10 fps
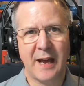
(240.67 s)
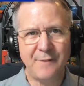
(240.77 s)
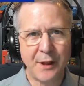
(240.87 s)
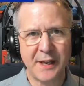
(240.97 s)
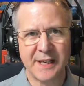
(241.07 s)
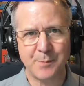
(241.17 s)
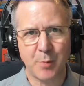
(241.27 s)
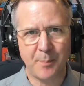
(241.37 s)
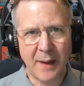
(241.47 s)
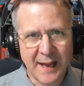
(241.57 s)
everything is
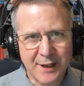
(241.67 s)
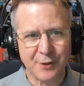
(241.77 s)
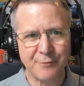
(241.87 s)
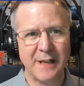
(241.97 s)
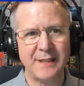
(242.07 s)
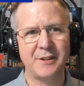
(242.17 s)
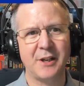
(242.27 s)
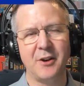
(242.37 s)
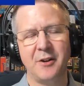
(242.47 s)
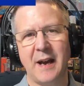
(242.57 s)
prepared, you're ready to
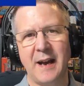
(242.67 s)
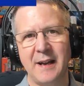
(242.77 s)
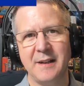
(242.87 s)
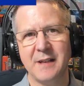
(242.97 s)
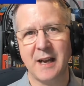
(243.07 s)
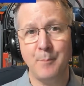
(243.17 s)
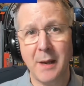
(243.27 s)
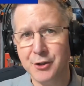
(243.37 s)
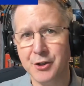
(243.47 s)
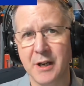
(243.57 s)
go, and I
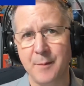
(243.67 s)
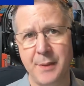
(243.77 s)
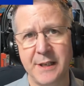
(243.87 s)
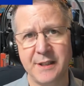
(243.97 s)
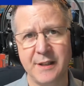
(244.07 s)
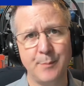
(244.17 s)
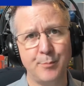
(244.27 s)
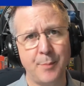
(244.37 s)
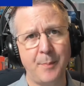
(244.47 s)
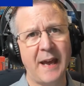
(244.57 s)
mentioned it a bit in the
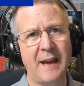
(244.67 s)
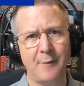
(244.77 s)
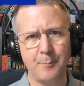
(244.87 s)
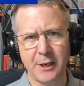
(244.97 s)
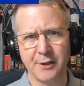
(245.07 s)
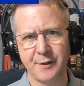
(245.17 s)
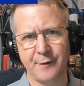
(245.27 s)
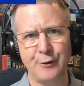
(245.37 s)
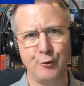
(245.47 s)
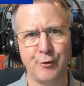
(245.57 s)
preparing because of
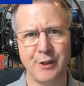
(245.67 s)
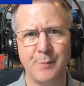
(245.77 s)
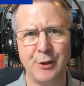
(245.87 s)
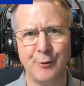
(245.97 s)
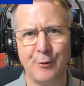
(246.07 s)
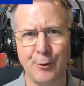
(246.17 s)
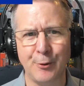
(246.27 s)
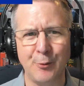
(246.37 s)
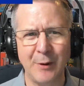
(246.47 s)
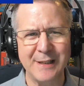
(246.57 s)
the noise, but
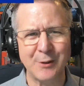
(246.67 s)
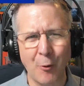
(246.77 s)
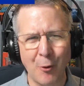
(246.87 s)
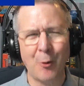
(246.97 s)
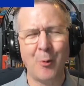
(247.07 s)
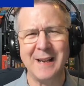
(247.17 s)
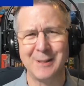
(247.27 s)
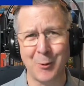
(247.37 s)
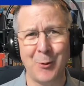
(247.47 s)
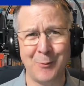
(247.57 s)
always
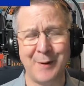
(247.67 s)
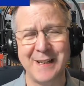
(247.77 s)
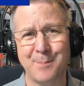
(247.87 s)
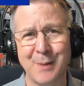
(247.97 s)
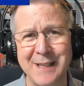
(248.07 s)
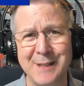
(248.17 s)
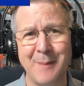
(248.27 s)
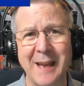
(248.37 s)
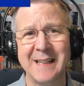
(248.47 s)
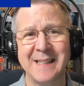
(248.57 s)
please
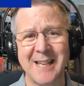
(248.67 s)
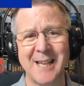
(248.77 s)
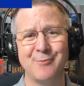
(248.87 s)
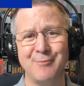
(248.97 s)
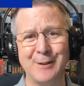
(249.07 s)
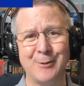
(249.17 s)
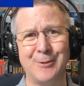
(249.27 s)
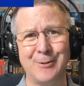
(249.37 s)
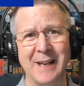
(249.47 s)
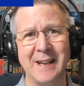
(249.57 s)
make a test
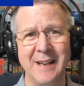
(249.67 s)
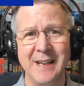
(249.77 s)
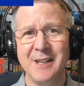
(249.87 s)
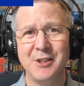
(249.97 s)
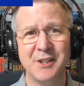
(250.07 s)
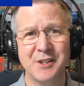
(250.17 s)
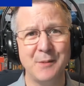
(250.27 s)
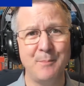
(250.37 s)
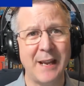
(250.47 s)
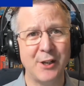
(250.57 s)
recording just
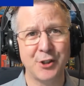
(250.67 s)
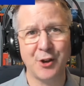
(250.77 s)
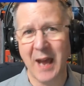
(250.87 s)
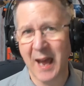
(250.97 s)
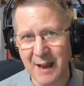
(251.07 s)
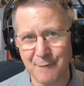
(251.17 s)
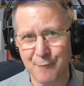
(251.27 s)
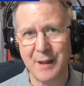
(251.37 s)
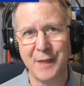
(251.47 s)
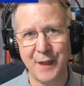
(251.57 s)
to make sure
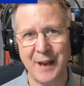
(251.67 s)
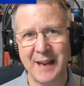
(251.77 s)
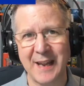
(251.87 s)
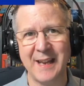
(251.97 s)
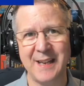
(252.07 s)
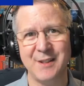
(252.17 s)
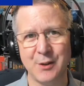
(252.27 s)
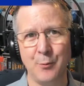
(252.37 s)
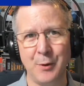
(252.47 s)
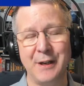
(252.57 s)
everything
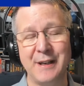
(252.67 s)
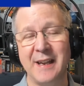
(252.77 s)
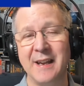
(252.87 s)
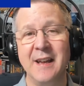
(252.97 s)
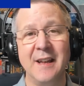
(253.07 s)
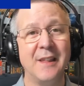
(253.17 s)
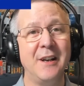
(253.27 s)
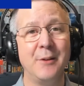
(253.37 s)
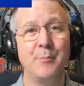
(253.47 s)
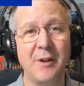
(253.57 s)
is working. The
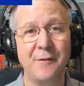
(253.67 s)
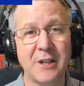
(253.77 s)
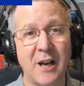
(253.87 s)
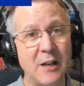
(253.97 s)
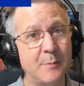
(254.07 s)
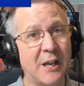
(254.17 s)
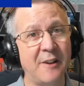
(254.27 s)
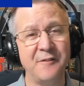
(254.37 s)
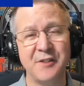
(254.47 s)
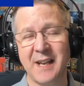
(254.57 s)
number of times
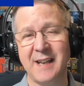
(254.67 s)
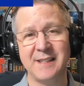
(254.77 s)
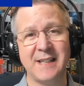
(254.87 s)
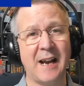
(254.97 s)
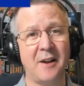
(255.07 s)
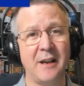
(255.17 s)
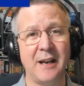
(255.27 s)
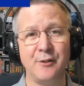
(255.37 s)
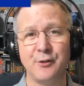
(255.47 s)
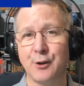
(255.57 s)
I've sat down
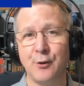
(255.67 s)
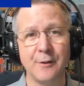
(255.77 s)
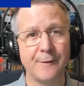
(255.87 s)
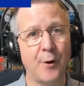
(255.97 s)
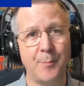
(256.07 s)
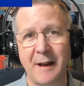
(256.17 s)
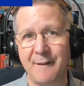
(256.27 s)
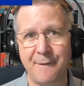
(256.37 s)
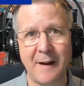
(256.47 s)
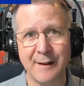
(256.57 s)
and talked for
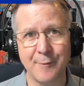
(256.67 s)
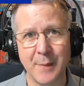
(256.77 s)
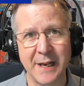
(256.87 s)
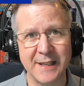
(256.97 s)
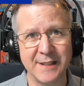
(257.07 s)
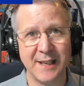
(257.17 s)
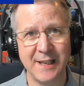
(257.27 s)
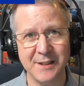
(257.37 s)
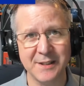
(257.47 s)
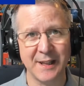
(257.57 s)
about 5 minutes
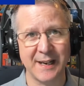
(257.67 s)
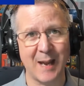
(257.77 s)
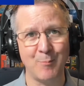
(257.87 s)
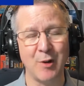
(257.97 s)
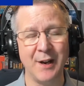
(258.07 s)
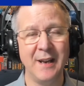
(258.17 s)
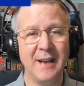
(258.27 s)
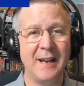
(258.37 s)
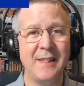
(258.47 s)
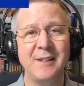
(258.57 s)
into the camera
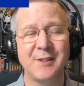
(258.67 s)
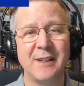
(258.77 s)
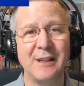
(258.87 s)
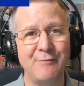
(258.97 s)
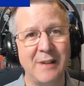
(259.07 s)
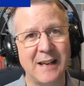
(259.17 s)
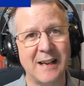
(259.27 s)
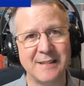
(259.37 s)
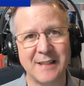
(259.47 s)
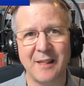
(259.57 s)
and then suddenly
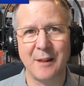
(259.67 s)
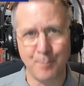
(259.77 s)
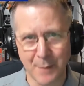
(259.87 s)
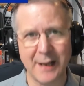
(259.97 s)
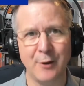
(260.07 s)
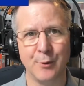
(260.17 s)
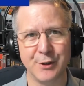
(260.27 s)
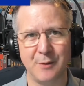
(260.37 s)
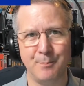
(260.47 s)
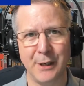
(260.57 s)
realized that the mic was
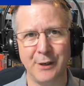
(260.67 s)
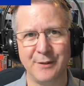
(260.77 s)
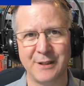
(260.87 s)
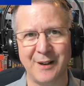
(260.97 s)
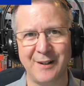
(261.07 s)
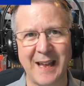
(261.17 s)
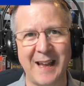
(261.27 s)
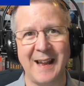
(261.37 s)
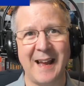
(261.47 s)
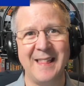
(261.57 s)
on mute.
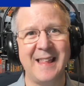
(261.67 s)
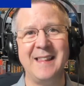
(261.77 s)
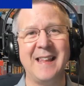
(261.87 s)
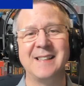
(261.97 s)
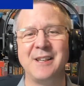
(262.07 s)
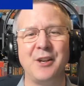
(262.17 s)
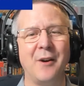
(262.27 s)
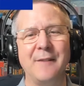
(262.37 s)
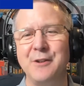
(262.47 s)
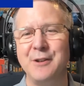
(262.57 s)
Okay, and then that's it, you
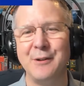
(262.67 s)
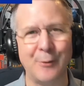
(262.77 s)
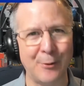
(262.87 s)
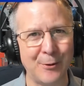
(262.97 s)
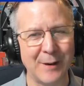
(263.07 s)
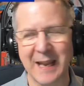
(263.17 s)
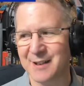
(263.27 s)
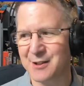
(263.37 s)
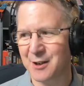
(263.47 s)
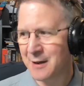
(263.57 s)
have to do it all again. So